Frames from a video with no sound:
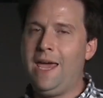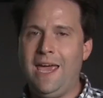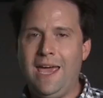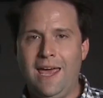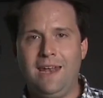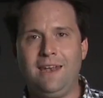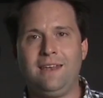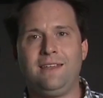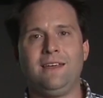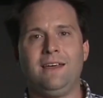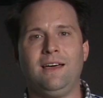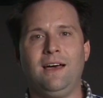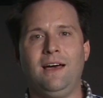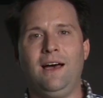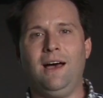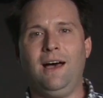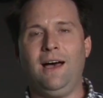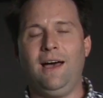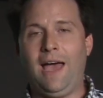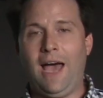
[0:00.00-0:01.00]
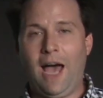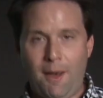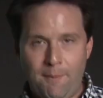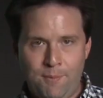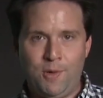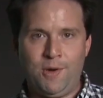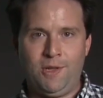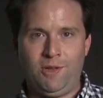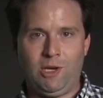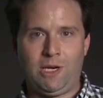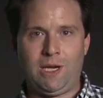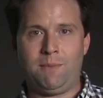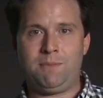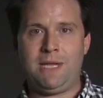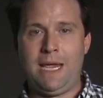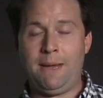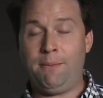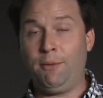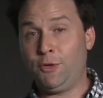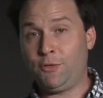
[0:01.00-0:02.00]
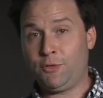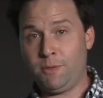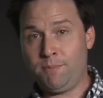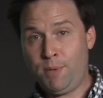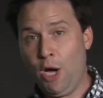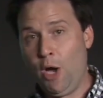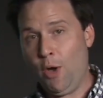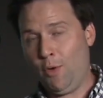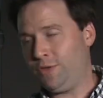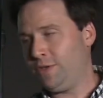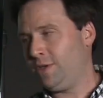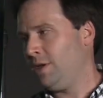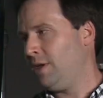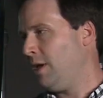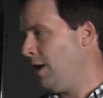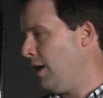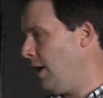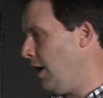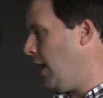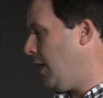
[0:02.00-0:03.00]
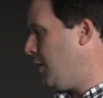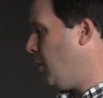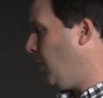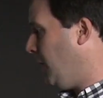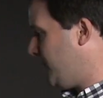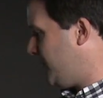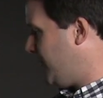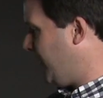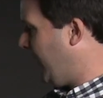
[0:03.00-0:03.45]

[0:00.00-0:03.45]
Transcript: and output lookup tables for post. notice